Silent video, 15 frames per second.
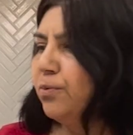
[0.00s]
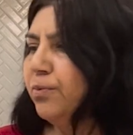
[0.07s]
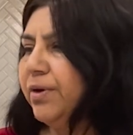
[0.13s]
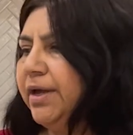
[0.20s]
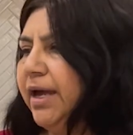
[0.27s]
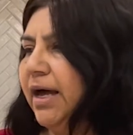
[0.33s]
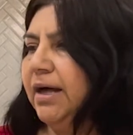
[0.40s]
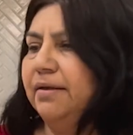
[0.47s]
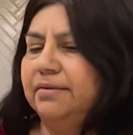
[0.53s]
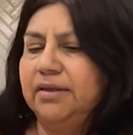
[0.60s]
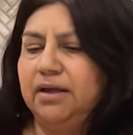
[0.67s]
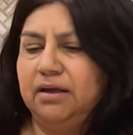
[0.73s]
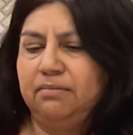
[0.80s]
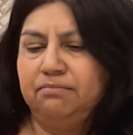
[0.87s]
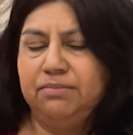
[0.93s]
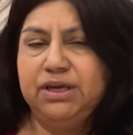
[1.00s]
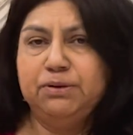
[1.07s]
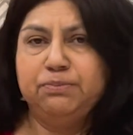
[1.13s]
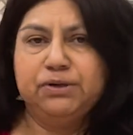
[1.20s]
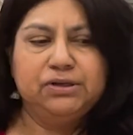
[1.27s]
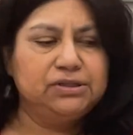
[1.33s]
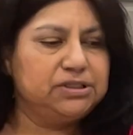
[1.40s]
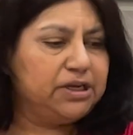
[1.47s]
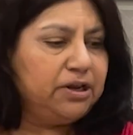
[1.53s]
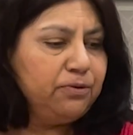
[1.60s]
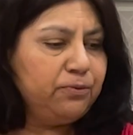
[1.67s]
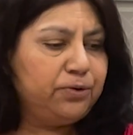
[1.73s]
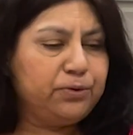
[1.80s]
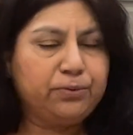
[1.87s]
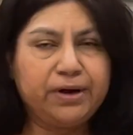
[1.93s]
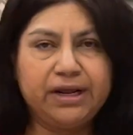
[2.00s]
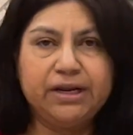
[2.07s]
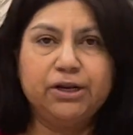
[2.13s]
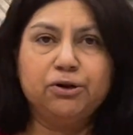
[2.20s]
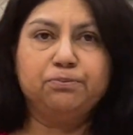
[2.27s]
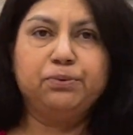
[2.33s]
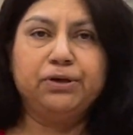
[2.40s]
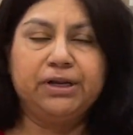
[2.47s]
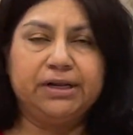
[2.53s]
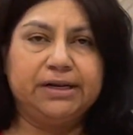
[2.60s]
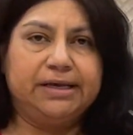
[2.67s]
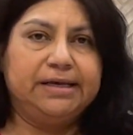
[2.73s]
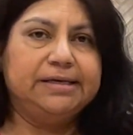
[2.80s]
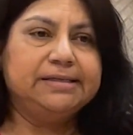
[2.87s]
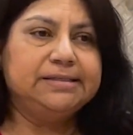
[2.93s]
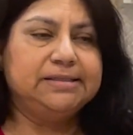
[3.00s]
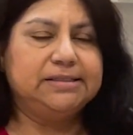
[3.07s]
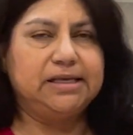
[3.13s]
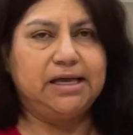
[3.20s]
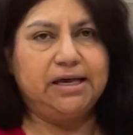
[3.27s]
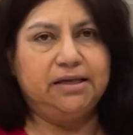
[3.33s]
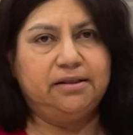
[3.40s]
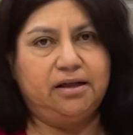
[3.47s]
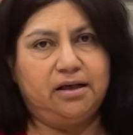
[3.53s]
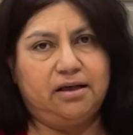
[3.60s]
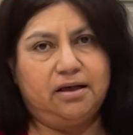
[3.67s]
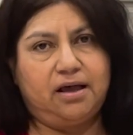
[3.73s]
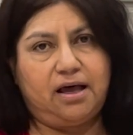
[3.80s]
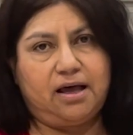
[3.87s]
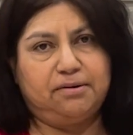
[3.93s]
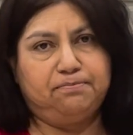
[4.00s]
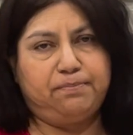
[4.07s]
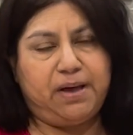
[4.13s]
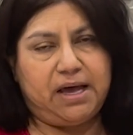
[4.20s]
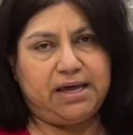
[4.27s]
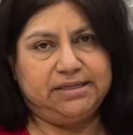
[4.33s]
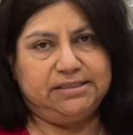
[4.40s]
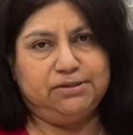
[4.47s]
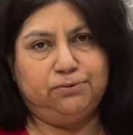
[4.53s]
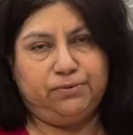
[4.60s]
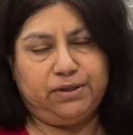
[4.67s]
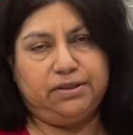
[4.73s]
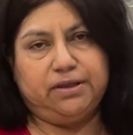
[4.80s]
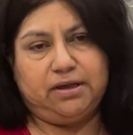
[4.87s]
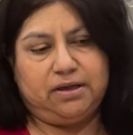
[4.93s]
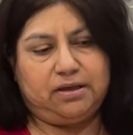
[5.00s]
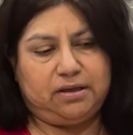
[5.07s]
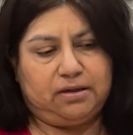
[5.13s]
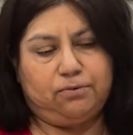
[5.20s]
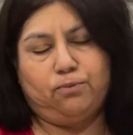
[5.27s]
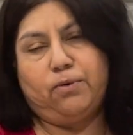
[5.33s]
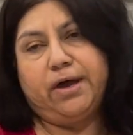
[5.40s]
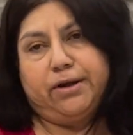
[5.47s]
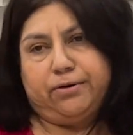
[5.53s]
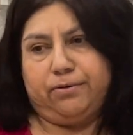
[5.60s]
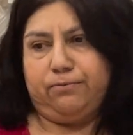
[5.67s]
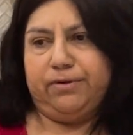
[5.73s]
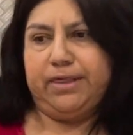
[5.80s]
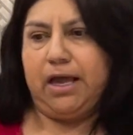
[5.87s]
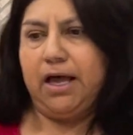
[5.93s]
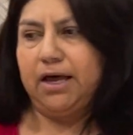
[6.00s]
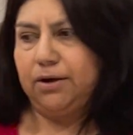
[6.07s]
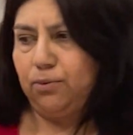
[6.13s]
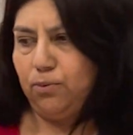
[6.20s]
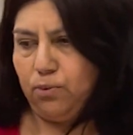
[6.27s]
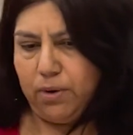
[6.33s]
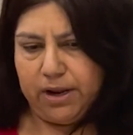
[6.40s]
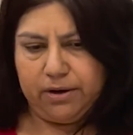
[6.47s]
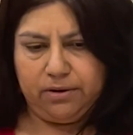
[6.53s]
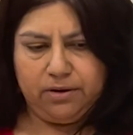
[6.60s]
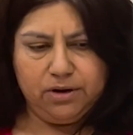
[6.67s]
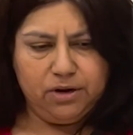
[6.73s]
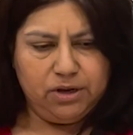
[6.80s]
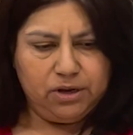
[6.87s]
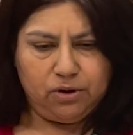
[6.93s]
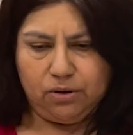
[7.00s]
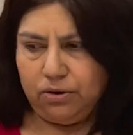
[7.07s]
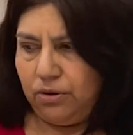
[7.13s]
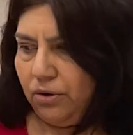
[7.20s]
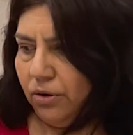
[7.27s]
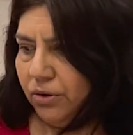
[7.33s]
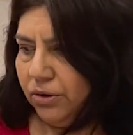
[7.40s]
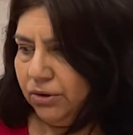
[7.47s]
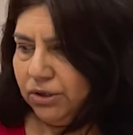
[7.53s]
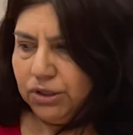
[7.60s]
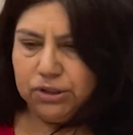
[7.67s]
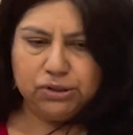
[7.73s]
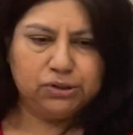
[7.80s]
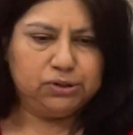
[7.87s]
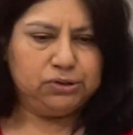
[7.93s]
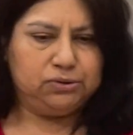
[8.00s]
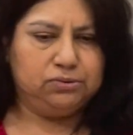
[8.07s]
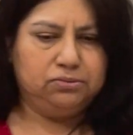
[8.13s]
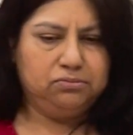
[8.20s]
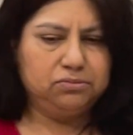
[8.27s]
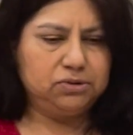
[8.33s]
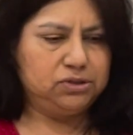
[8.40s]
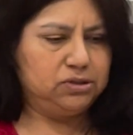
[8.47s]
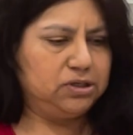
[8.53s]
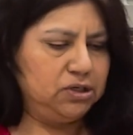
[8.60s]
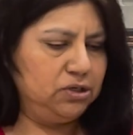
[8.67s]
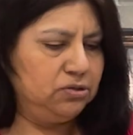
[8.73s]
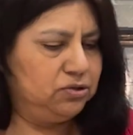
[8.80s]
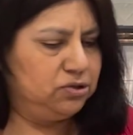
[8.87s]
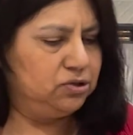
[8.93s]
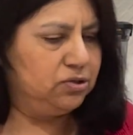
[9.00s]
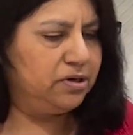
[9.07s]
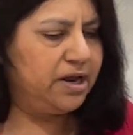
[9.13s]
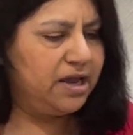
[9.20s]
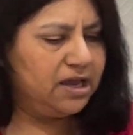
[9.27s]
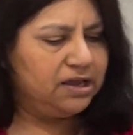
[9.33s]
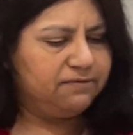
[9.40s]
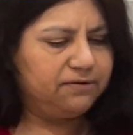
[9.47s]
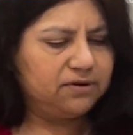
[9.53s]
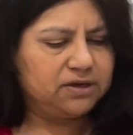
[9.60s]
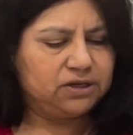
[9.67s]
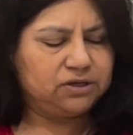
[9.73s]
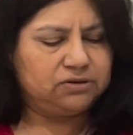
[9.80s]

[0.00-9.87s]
We have the meatballs and we're ready to put it inside the hot pot with hot water. All you need to do, you can use your knife, you can